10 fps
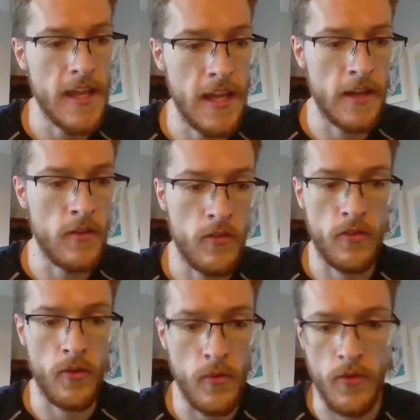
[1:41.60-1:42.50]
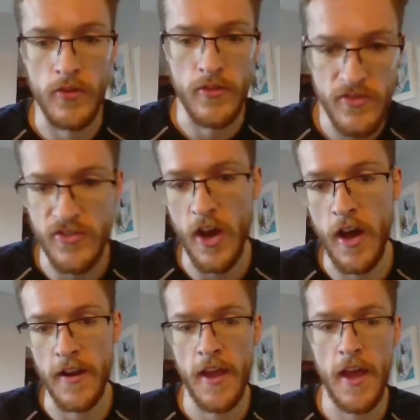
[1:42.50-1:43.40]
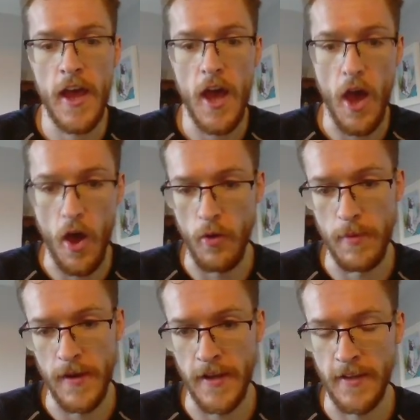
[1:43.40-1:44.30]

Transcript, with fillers: into the shard opening.